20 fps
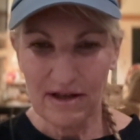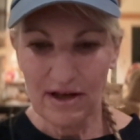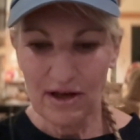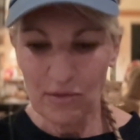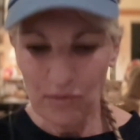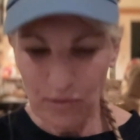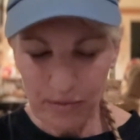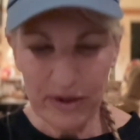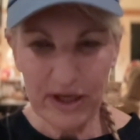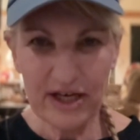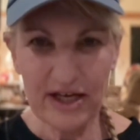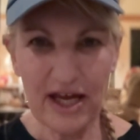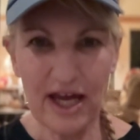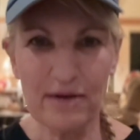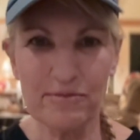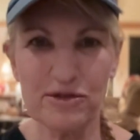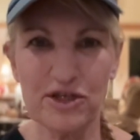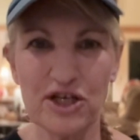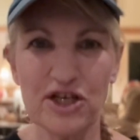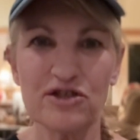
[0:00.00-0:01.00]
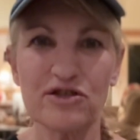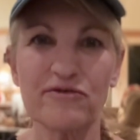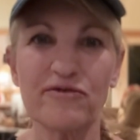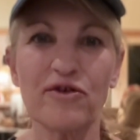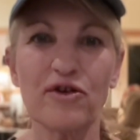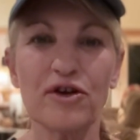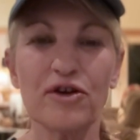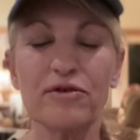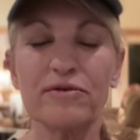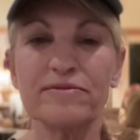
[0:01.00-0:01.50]
will be a game changer
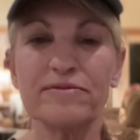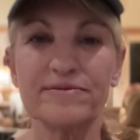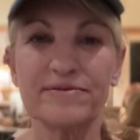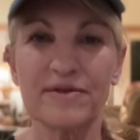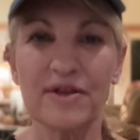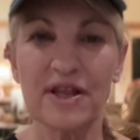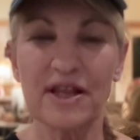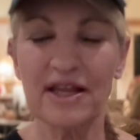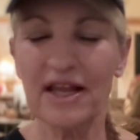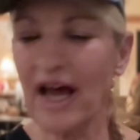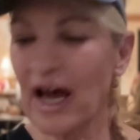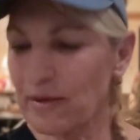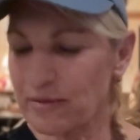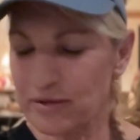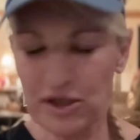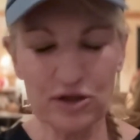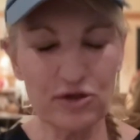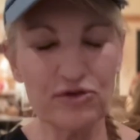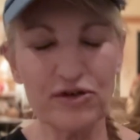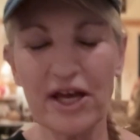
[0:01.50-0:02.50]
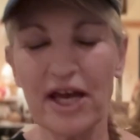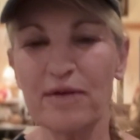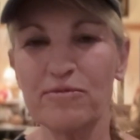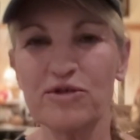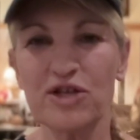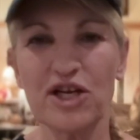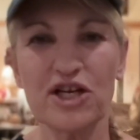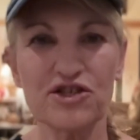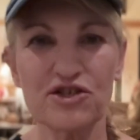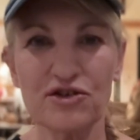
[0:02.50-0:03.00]
for you. Absolute game
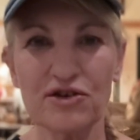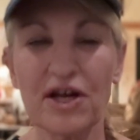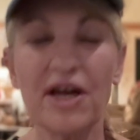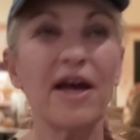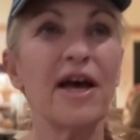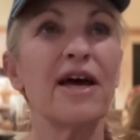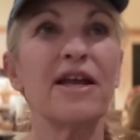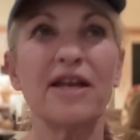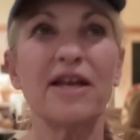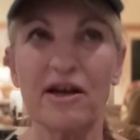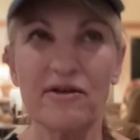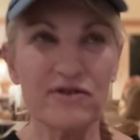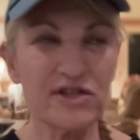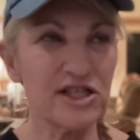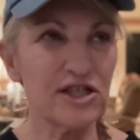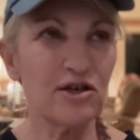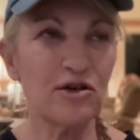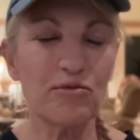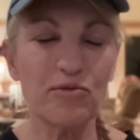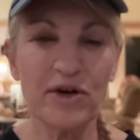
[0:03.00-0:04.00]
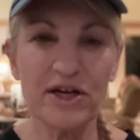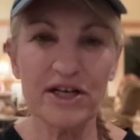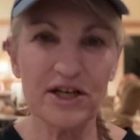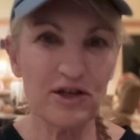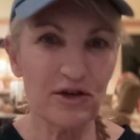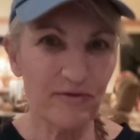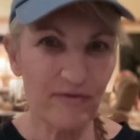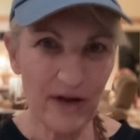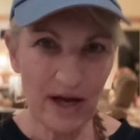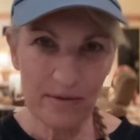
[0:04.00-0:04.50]
changer. And every single one in
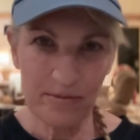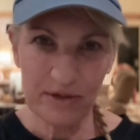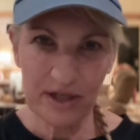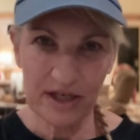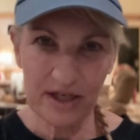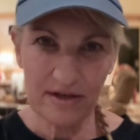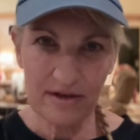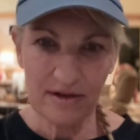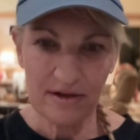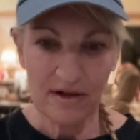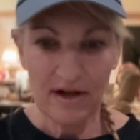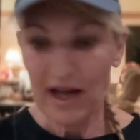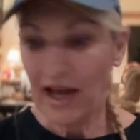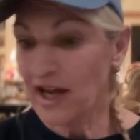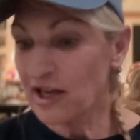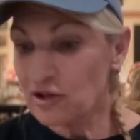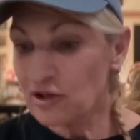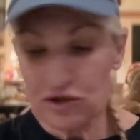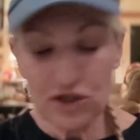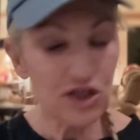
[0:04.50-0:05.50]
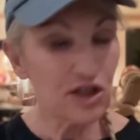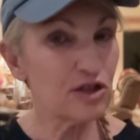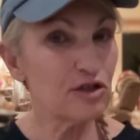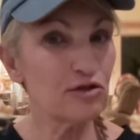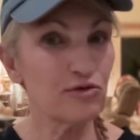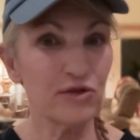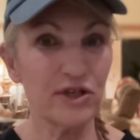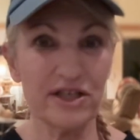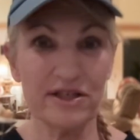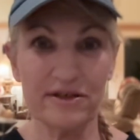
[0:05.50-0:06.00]
your family and your
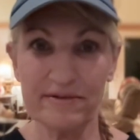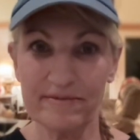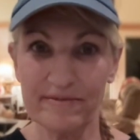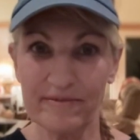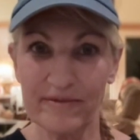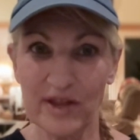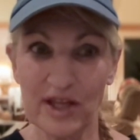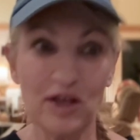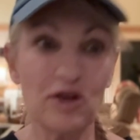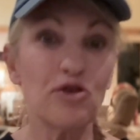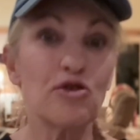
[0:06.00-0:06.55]
children, your